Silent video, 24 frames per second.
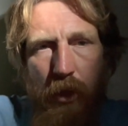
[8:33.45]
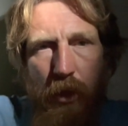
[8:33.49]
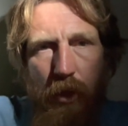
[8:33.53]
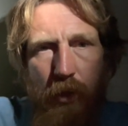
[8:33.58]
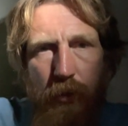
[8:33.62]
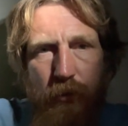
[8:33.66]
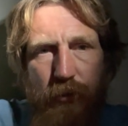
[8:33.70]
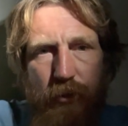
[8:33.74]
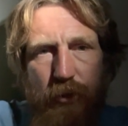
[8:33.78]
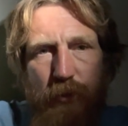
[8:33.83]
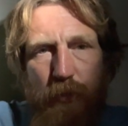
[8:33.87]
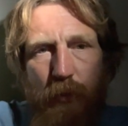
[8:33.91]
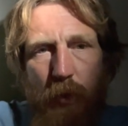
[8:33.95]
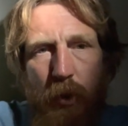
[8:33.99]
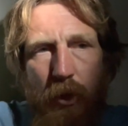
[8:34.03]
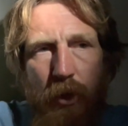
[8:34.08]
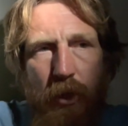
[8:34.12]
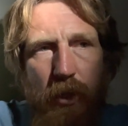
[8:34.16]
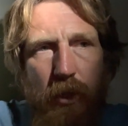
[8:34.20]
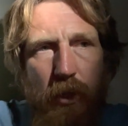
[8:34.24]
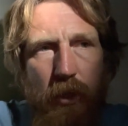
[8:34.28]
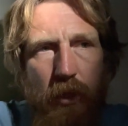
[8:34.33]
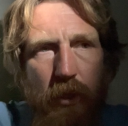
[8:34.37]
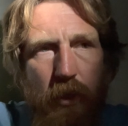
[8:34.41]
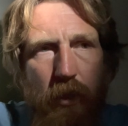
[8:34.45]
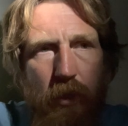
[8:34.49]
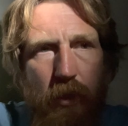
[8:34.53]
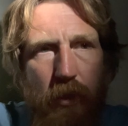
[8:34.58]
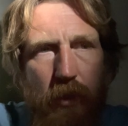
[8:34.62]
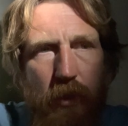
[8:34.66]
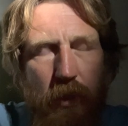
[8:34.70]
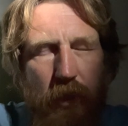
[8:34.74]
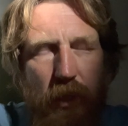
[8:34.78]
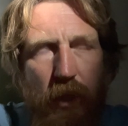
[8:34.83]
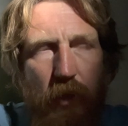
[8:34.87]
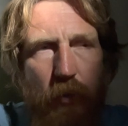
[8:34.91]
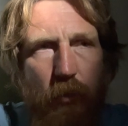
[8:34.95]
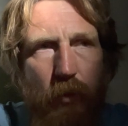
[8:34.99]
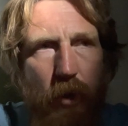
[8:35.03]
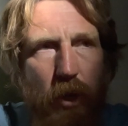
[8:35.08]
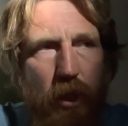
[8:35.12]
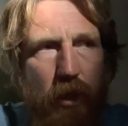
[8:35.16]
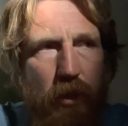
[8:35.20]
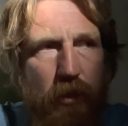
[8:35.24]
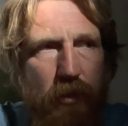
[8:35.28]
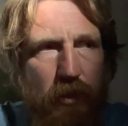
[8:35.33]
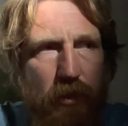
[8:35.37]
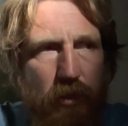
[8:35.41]
this morning, like it
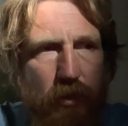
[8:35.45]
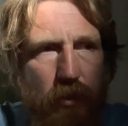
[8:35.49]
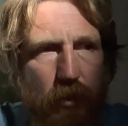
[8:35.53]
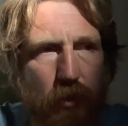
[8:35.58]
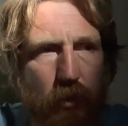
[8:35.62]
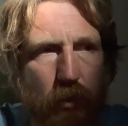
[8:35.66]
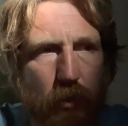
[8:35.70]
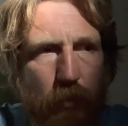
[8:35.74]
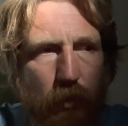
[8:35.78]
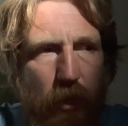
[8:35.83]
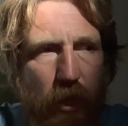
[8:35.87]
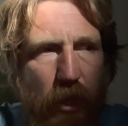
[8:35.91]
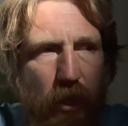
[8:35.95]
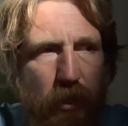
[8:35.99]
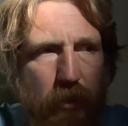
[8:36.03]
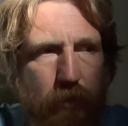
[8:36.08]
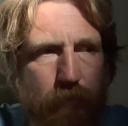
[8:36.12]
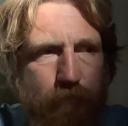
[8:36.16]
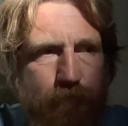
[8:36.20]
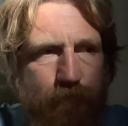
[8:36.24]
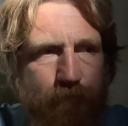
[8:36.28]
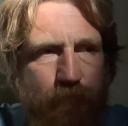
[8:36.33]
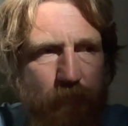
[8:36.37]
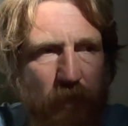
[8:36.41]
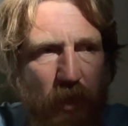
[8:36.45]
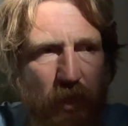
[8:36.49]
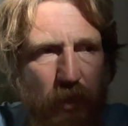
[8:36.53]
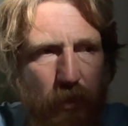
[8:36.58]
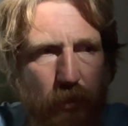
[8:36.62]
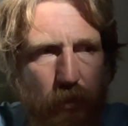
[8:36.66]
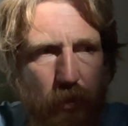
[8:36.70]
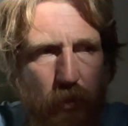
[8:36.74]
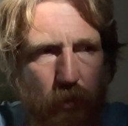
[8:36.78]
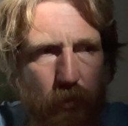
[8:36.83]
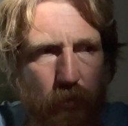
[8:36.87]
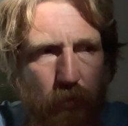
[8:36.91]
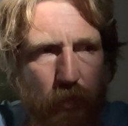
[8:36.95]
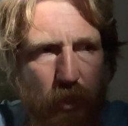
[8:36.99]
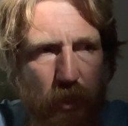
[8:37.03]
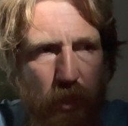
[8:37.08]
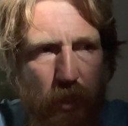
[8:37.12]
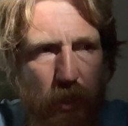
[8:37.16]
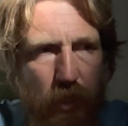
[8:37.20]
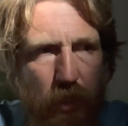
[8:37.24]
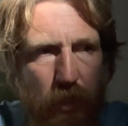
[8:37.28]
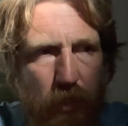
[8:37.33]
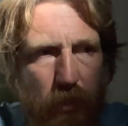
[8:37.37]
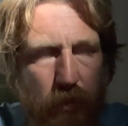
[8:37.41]
rained until about, I don't know,
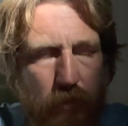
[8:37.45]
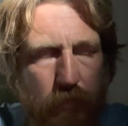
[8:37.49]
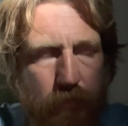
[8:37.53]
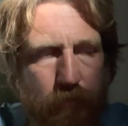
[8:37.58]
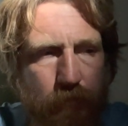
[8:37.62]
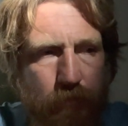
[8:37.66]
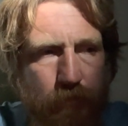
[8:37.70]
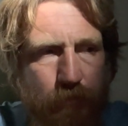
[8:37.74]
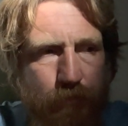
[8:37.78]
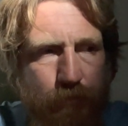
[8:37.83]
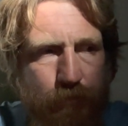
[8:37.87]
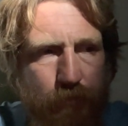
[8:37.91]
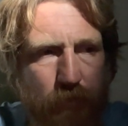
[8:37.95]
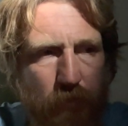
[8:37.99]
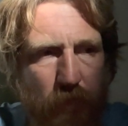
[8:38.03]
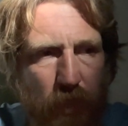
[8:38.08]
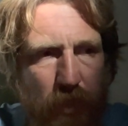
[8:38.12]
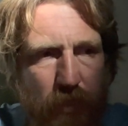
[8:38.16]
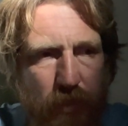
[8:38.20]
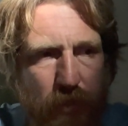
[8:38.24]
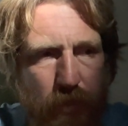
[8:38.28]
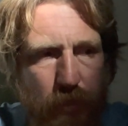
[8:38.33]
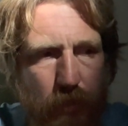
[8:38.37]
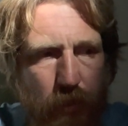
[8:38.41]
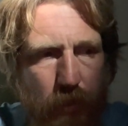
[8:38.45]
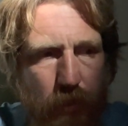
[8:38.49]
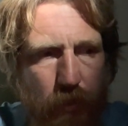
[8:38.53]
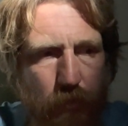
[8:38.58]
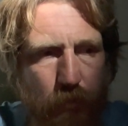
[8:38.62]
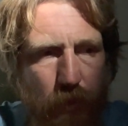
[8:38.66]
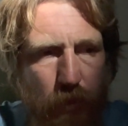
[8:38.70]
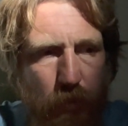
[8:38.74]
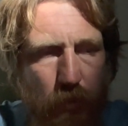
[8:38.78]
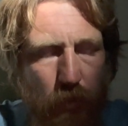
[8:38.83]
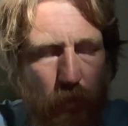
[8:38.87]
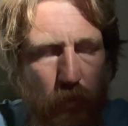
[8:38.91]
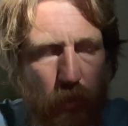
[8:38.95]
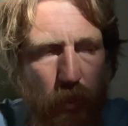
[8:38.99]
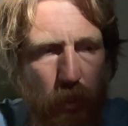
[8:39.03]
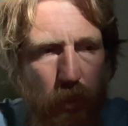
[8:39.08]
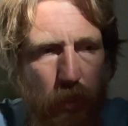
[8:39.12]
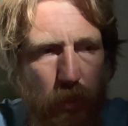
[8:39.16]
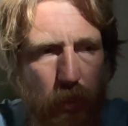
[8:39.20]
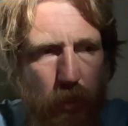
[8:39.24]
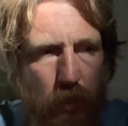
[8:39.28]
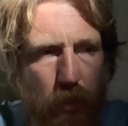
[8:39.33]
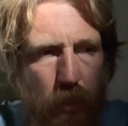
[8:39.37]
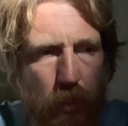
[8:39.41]
midnight last night, maybe
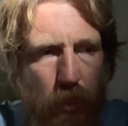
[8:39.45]
1.